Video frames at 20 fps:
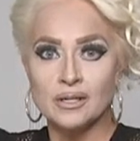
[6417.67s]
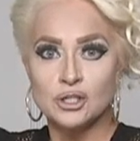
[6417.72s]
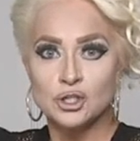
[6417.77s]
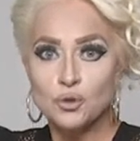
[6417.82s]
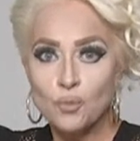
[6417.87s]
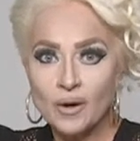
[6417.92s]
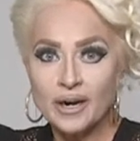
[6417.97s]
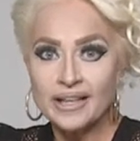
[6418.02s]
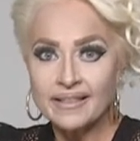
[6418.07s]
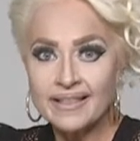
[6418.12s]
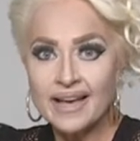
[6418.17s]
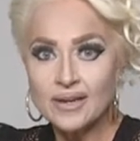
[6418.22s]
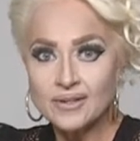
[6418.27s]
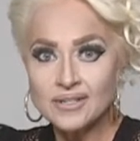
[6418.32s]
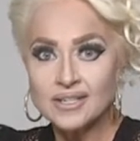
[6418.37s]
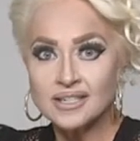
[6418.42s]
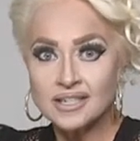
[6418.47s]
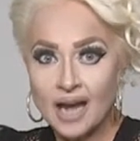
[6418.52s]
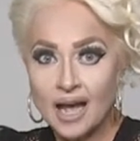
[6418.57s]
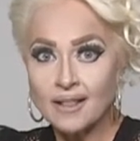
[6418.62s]

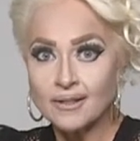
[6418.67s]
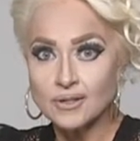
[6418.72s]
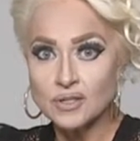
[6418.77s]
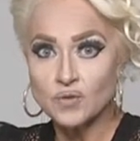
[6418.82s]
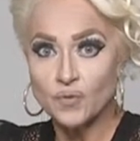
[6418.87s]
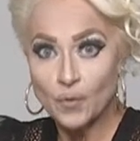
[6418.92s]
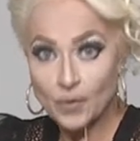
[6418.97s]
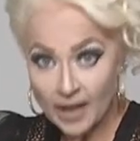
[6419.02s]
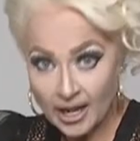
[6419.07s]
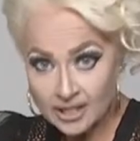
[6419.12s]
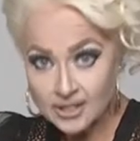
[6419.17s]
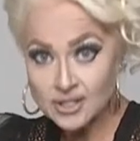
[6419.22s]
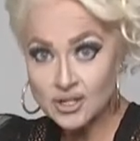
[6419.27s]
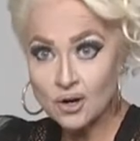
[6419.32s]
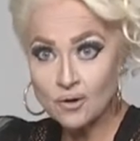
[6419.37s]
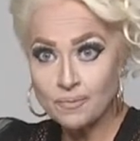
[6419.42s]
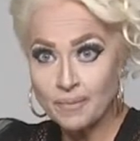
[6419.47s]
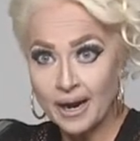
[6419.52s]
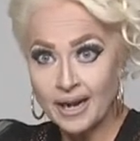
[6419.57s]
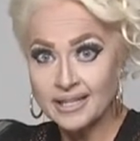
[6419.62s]
$20,000 for that
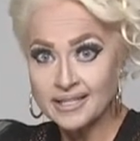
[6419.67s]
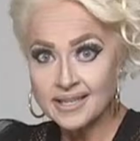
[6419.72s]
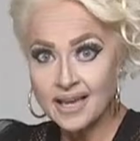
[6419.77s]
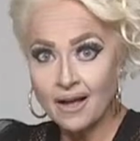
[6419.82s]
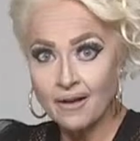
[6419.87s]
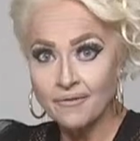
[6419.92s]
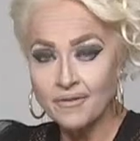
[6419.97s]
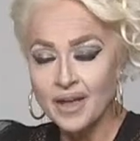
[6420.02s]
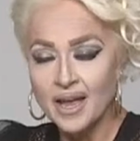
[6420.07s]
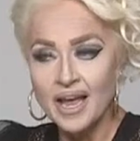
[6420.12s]
stone by itself.